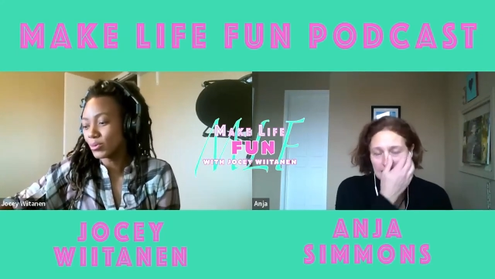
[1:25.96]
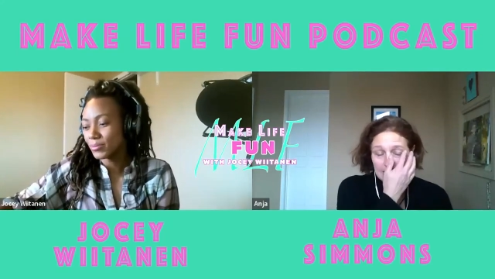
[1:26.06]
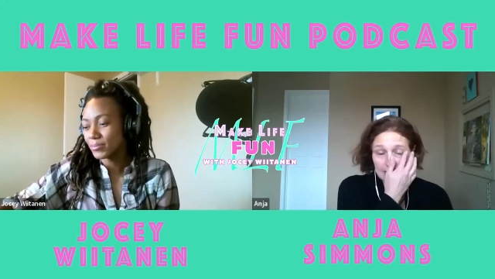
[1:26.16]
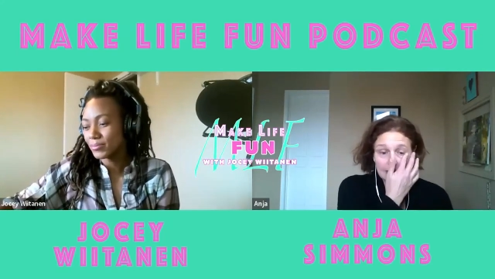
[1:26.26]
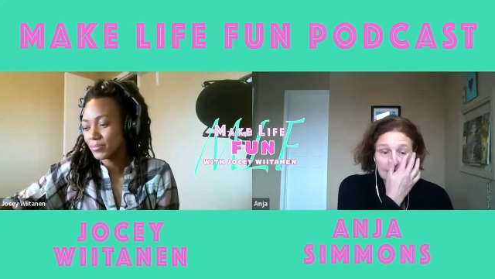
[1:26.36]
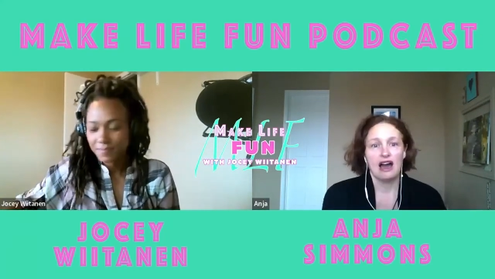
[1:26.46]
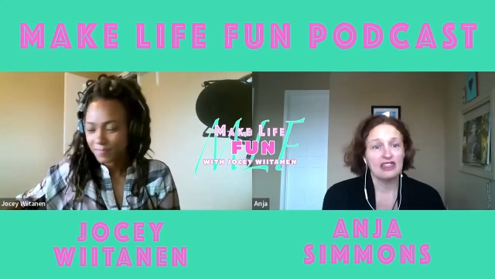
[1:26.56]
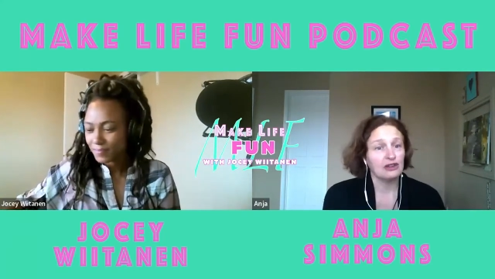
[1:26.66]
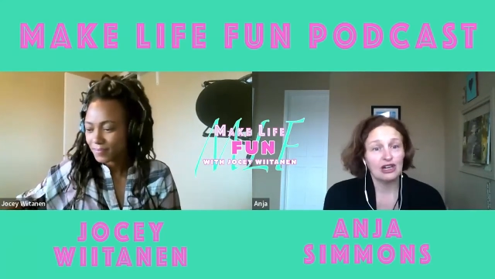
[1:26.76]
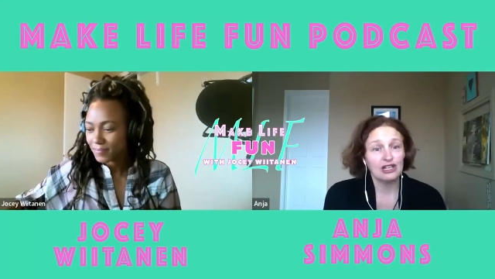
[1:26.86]
Speaker 1: now. I
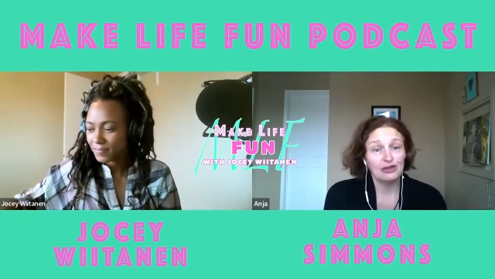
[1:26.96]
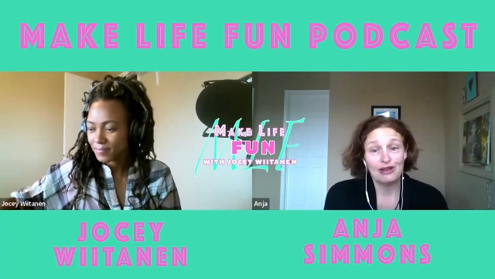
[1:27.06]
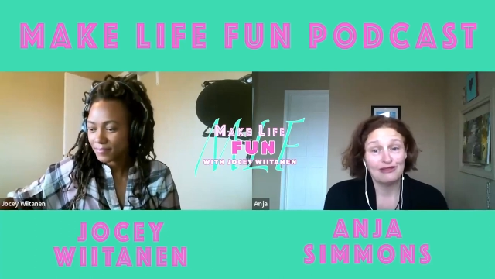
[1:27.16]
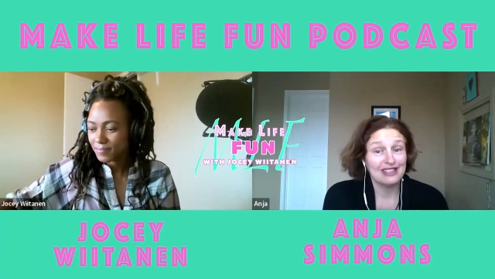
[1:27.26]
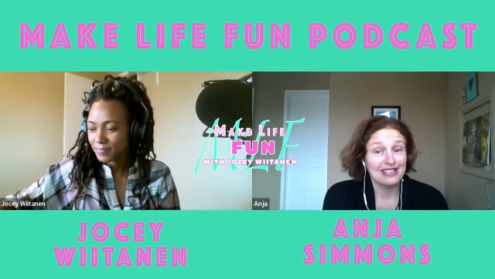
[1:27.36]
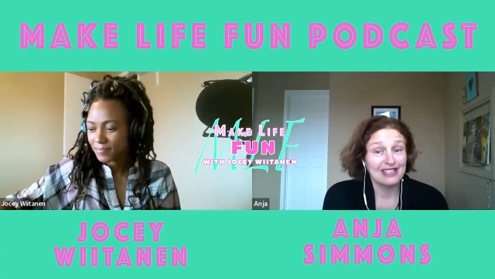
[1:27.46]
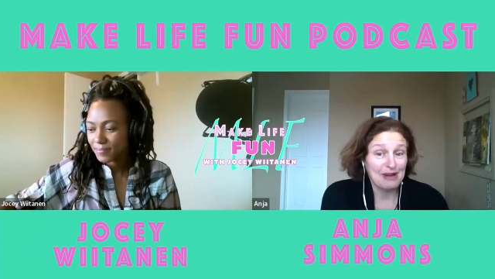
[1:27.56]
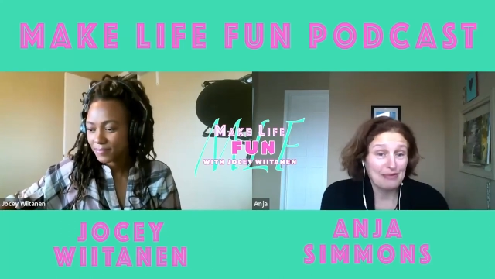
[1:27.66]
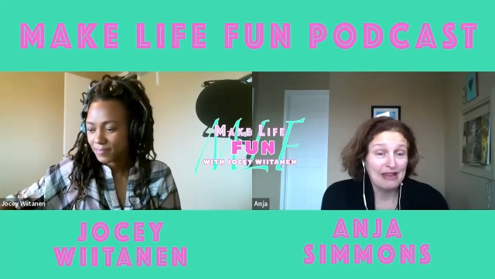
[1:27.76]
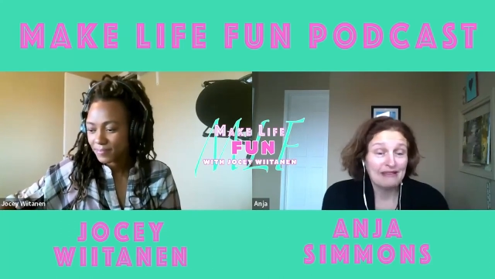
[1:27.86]
thought I knew everything
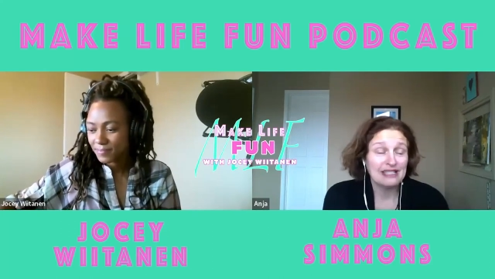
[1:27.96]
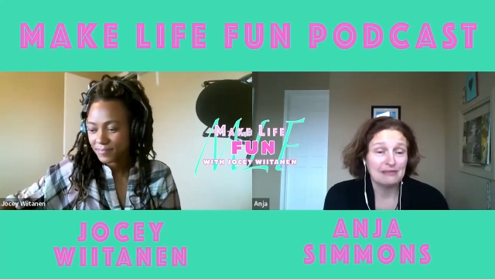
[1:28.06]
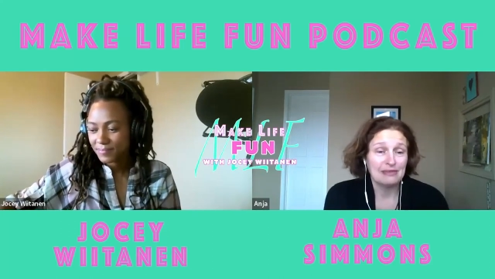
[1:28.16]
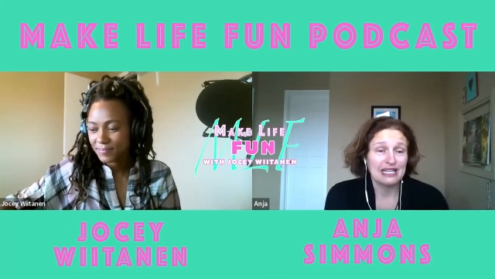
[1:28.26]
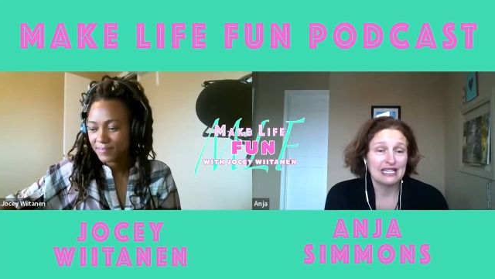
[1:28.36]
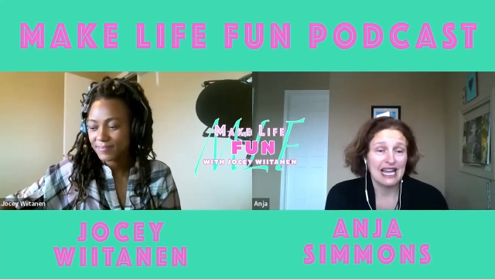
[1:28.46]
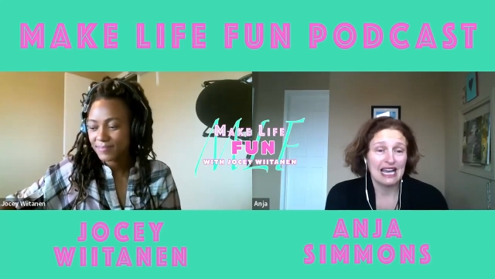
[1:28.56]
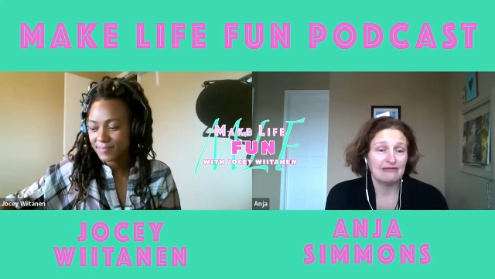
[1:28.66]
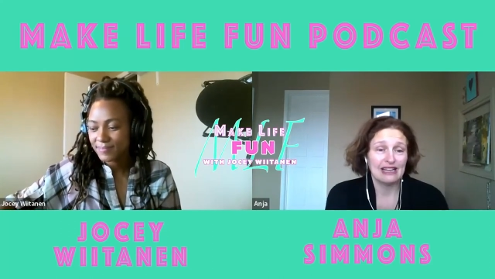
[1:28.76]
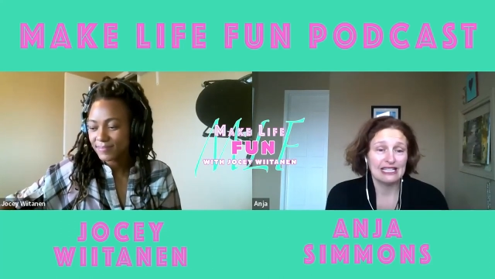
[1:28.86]
about parenting because I
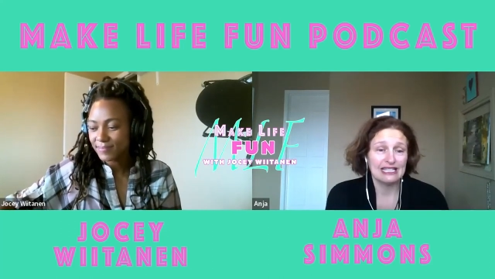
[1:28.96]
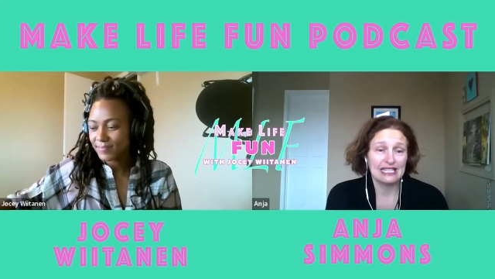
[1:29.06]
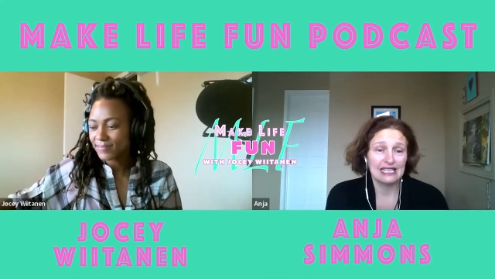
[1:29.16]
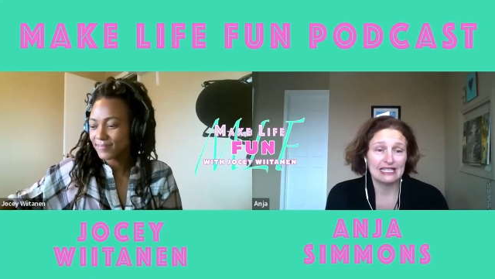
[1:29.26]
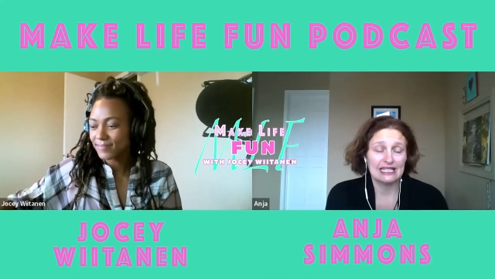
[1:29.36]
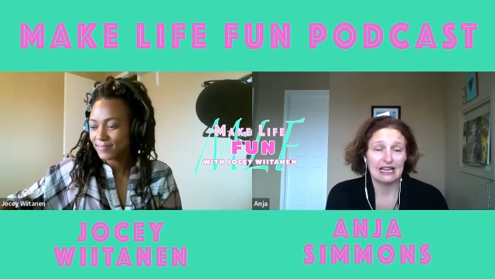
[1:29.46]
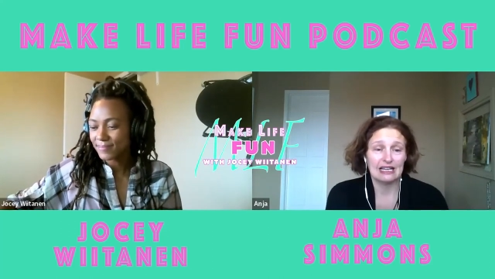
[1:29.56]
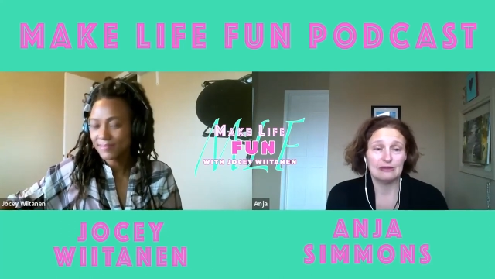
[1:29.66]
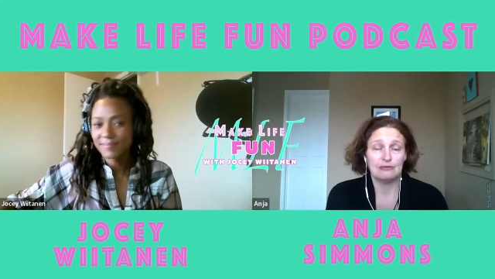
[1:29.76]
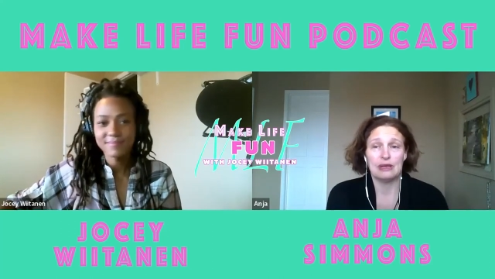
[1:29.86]
had raised kids. I
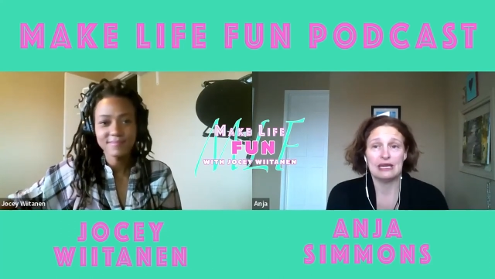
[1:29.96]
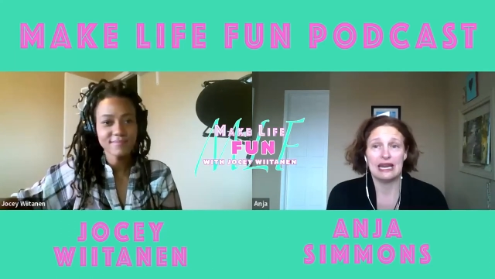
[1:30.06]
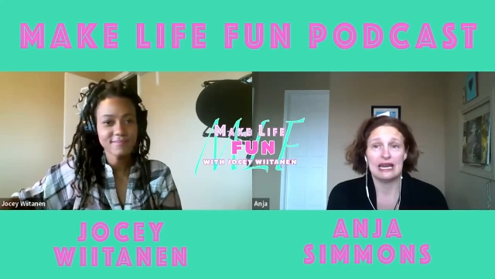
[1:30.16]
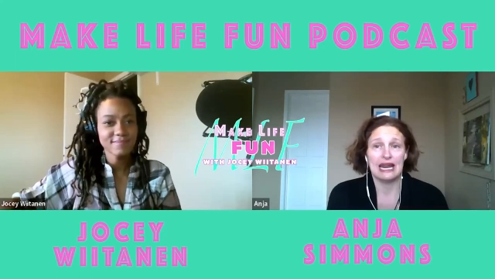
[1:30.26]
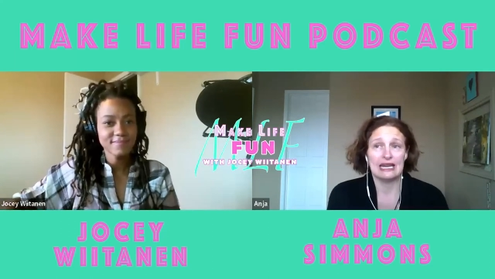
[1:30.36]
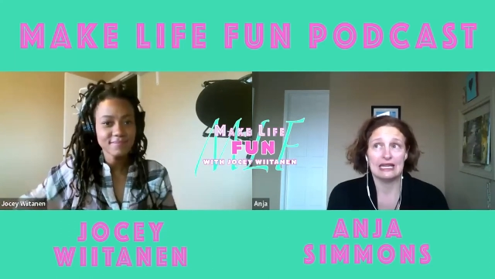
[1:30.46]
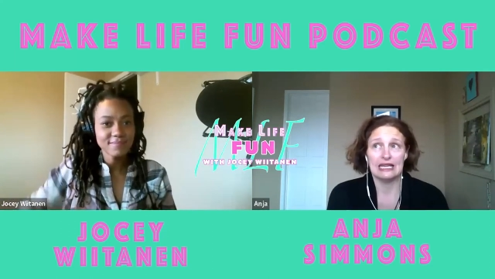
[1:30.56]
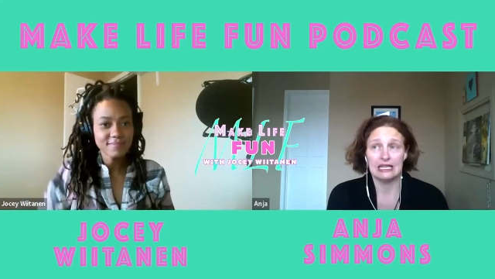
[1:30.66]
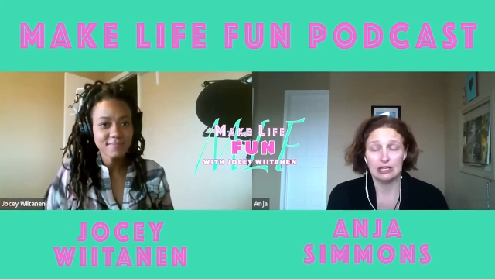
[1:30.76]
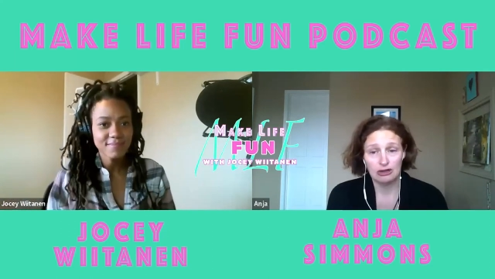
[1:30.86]
had been a nanny
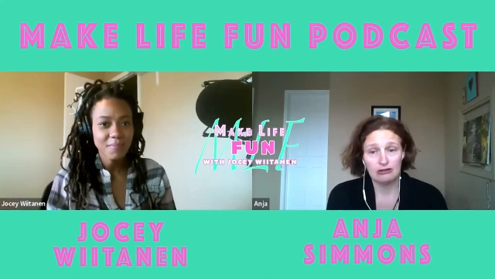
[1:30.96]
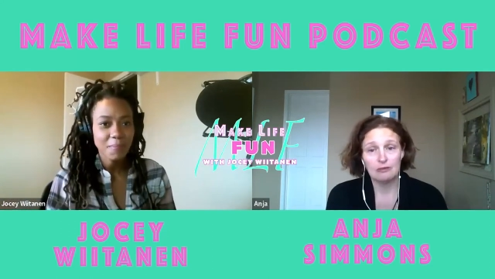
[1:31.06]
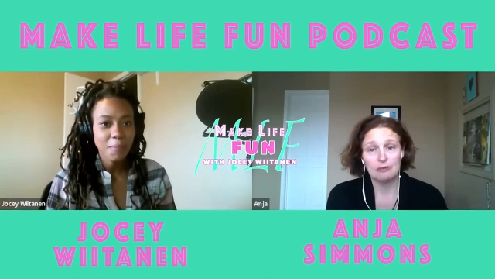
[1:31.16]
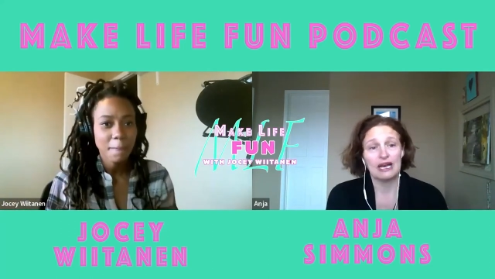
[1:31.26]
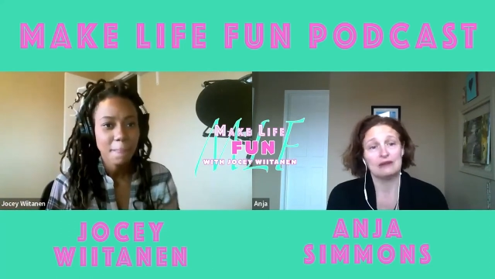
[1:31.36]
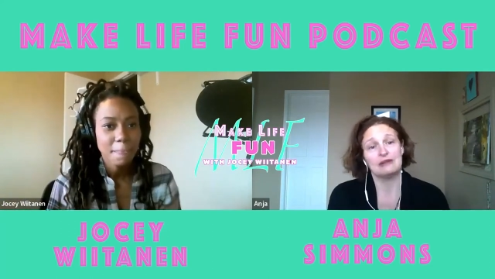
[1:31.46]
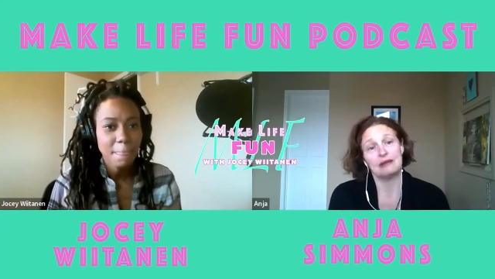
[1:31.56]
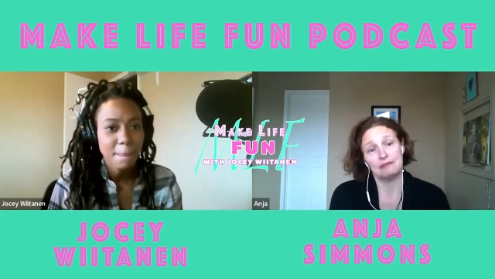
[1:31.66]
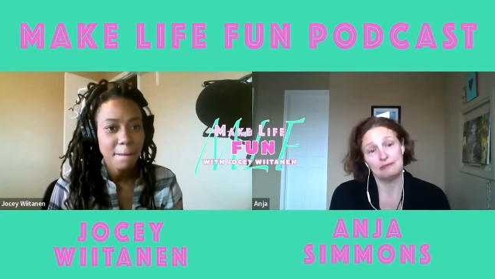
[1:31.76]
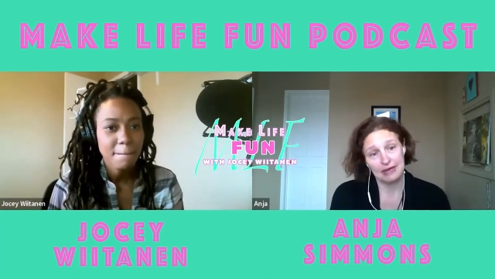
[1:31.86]
in Europe. I had then